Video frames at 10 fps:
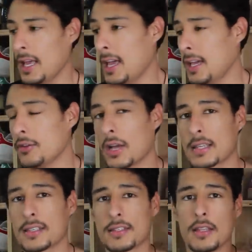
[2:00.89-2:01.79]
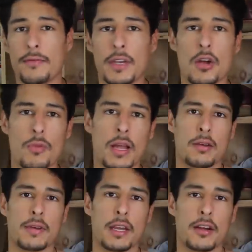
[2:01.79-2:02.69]
and you guys can see the video
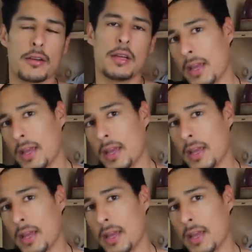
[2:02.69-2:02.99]
over here.